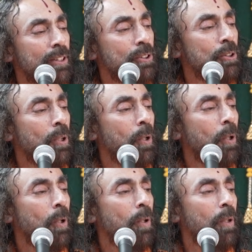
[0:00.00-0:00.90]

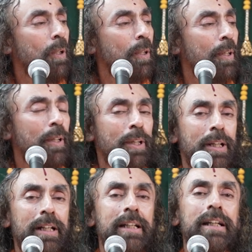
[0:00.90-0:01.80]
So
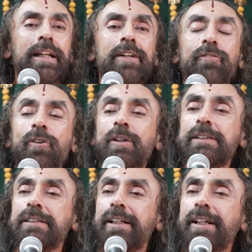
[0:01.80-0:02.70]
it
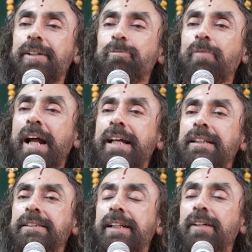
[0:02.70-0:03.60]
was
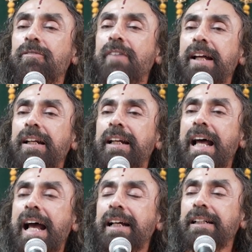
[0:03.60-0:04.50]
priced at
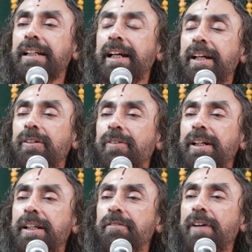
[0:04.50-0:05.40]

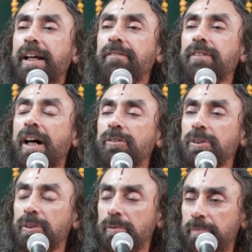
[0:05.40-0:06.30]

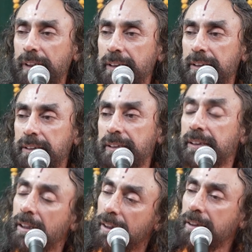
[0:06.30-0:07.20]
1,25,000 rupees,
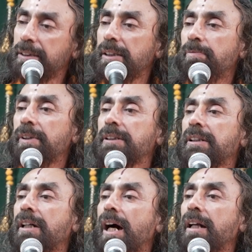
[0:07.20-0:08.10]
still the
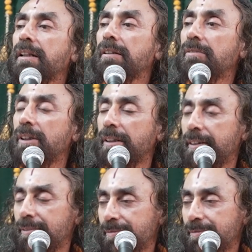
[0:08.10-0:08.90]
cheapest car in the world.